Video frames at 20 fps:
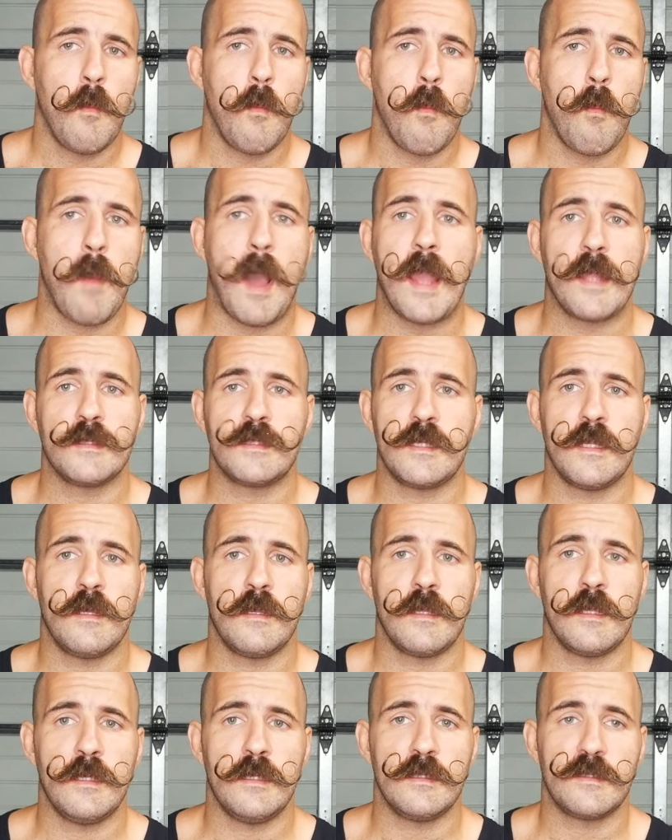Mizner
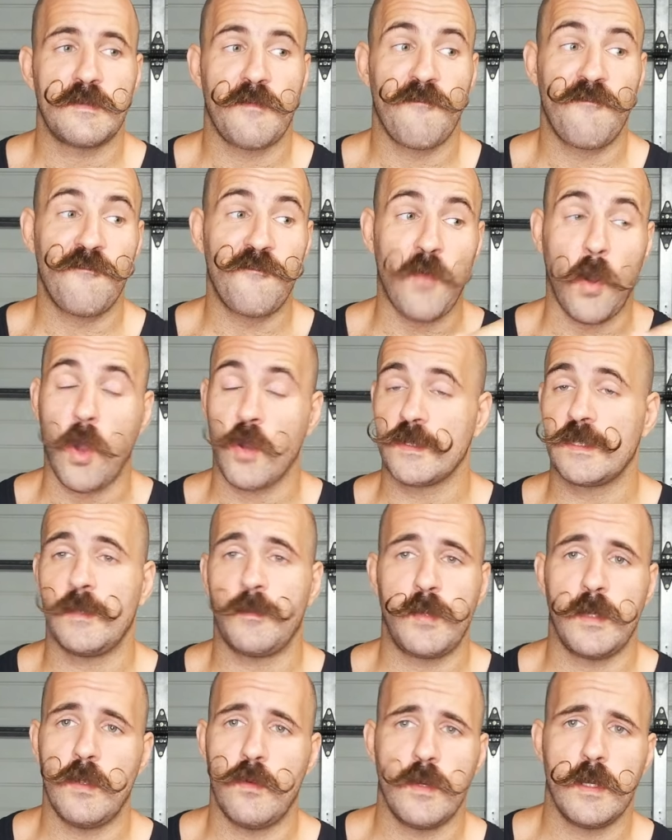is far
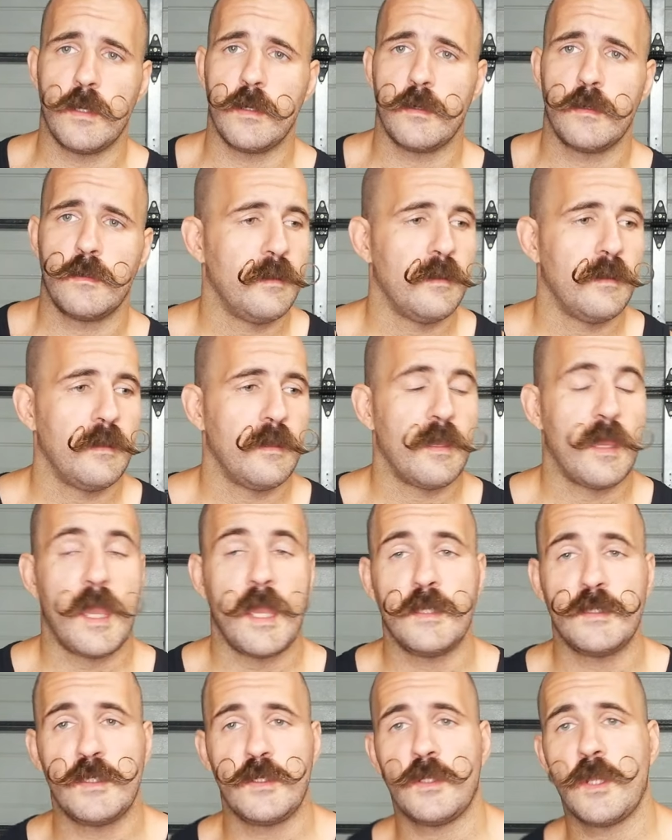superior.
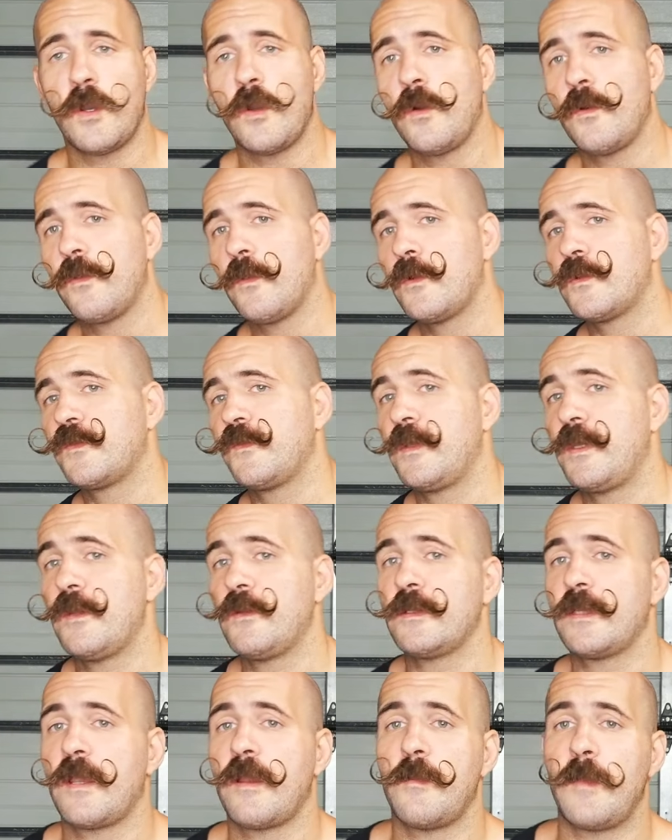As you know, those
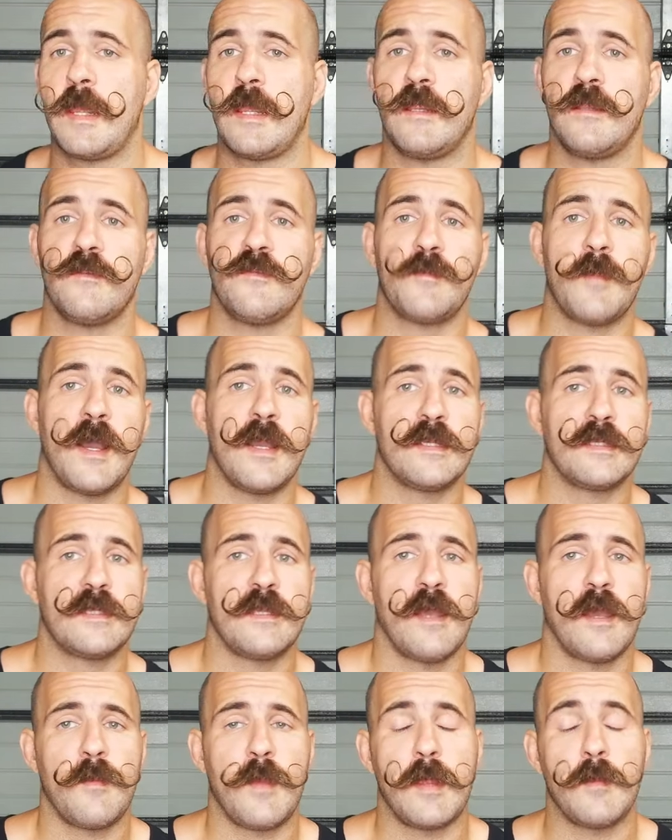videos that I made of
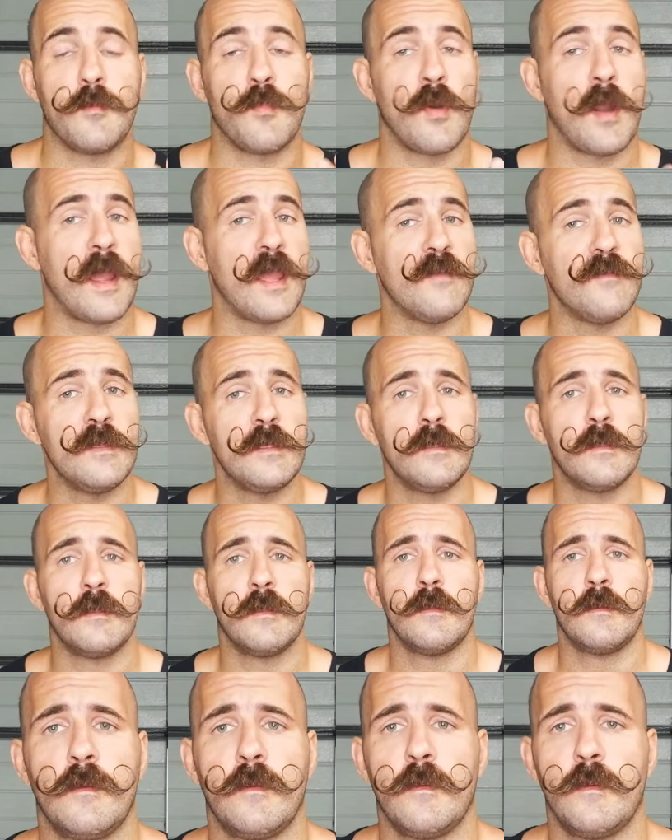Mizner, I made private.
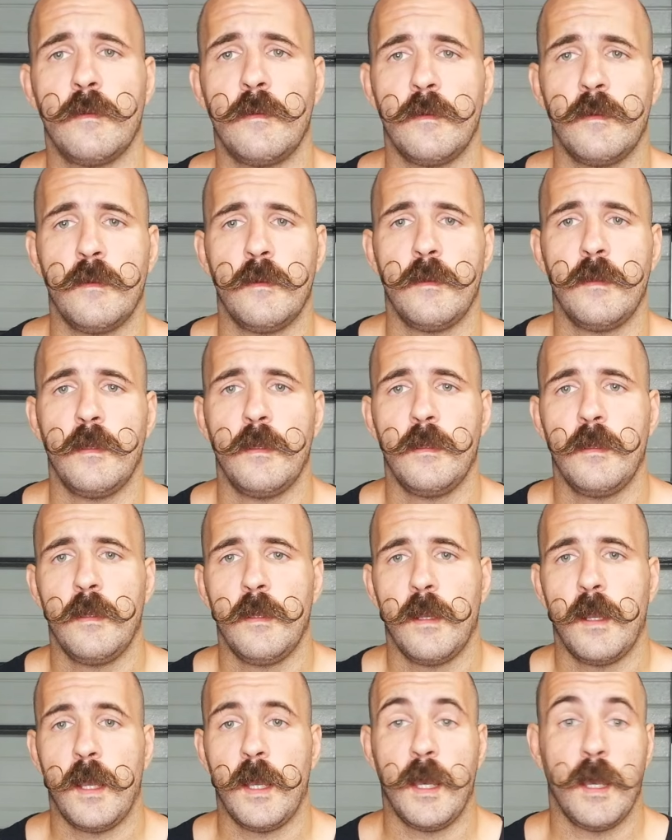
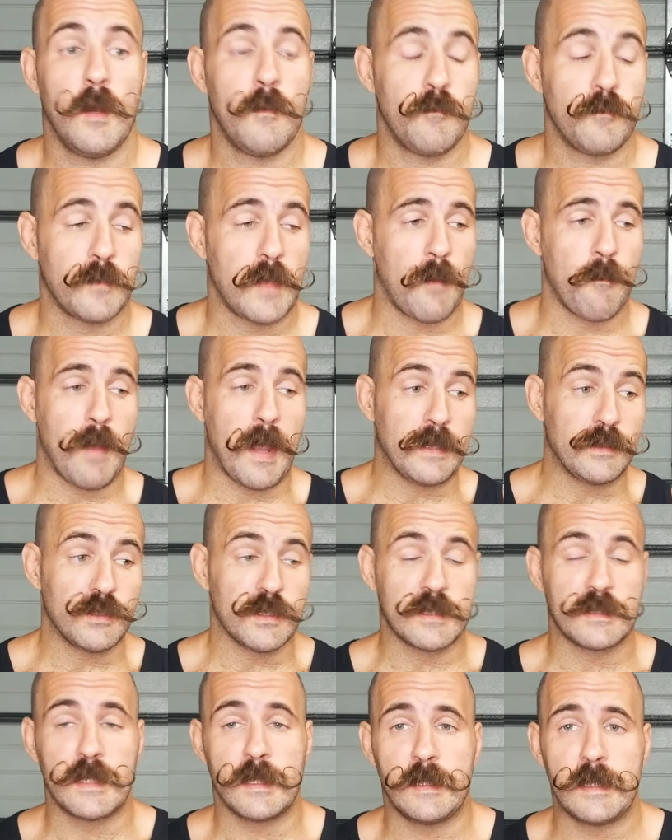I might
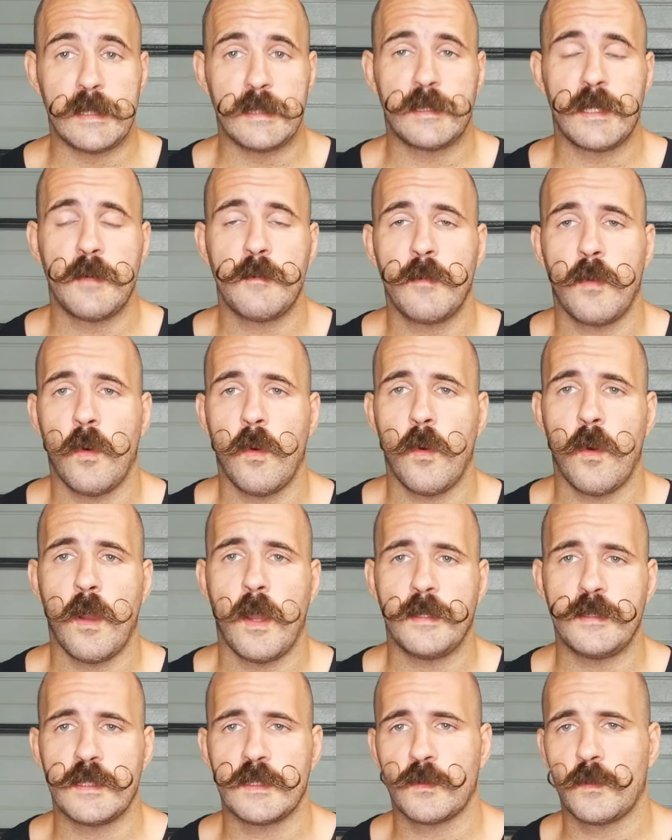just delete them, or
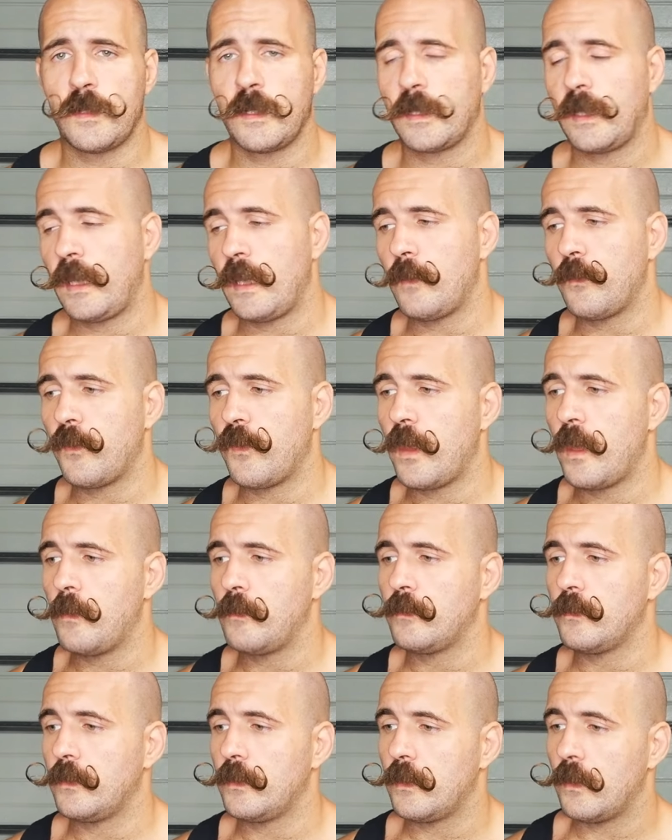I just want to keep
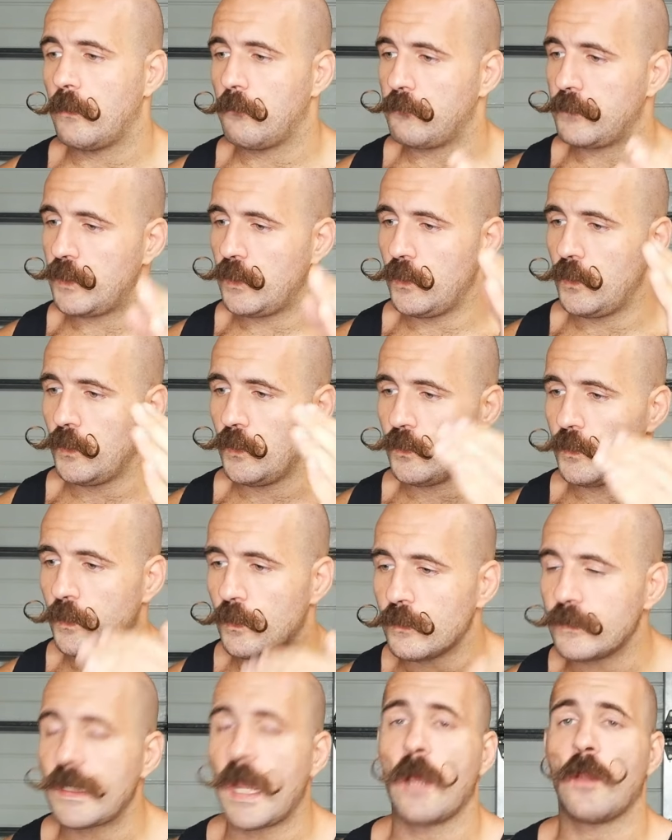them to
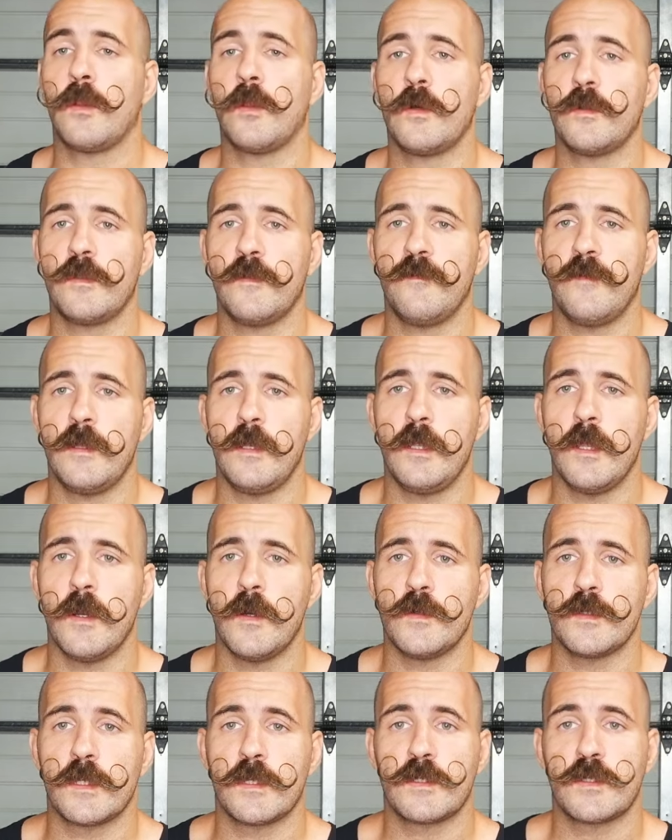download the
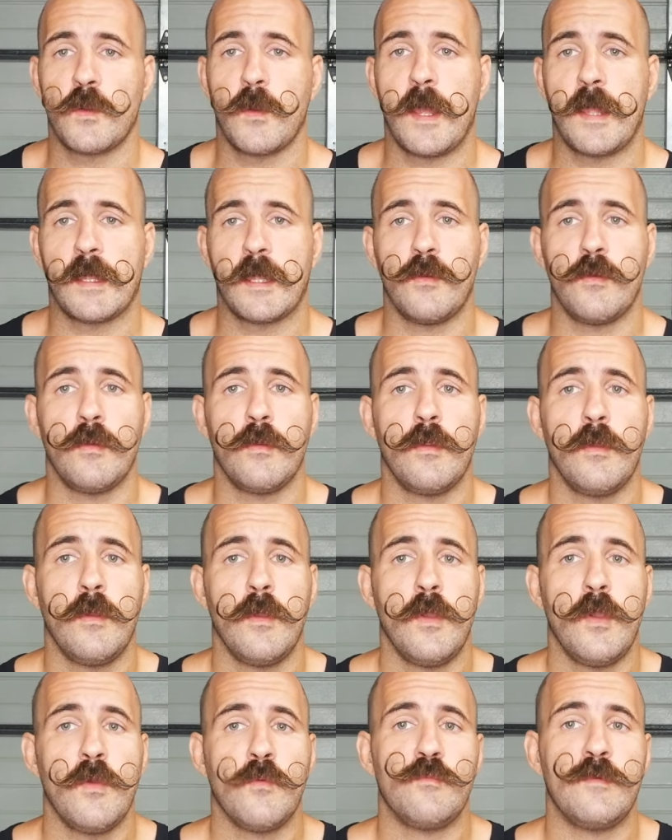videos so I can
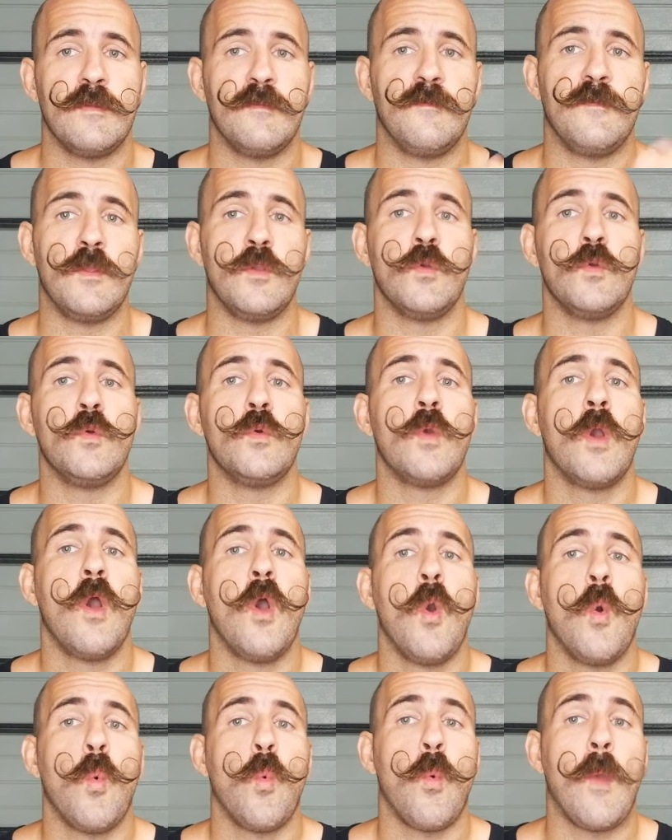review
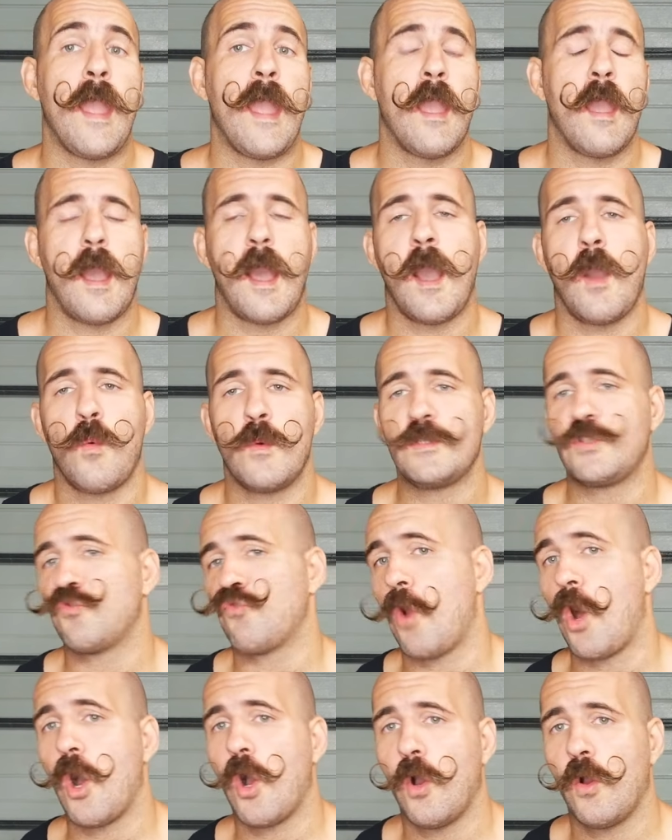where I was
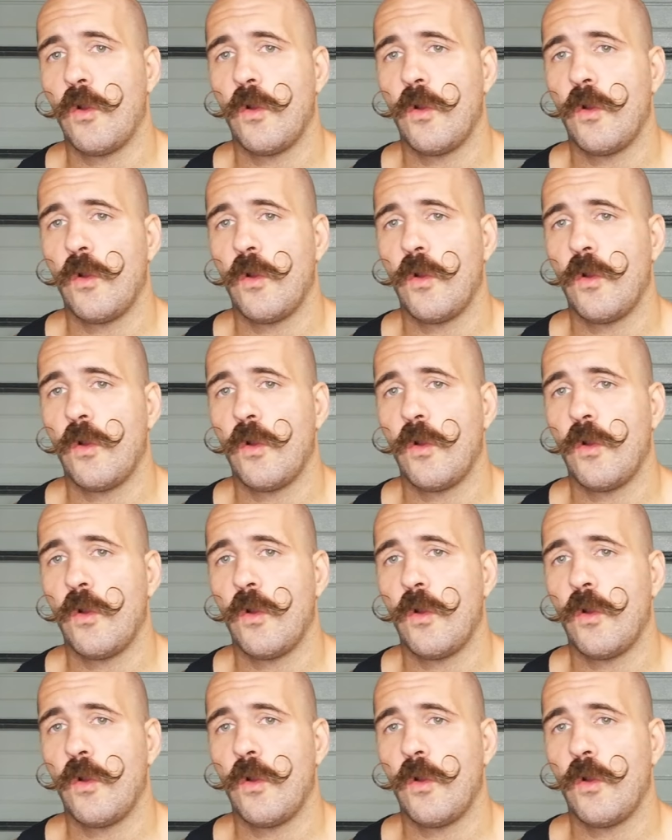wrong.